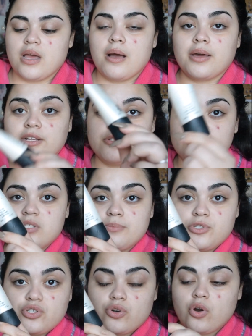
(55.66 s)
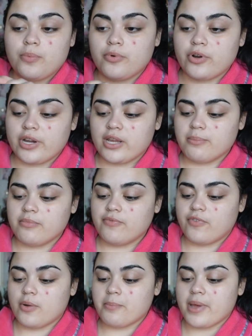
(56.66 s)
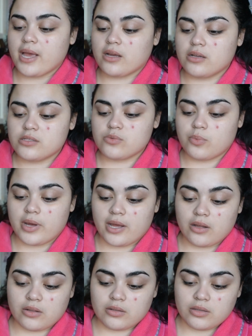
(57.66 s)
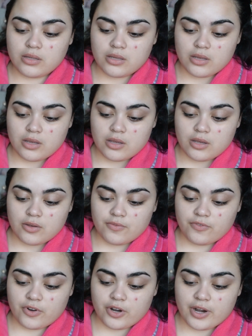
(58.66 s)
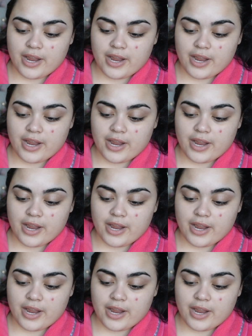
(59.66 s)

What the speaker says: I'm going to do some strobe cream from MAC as well. For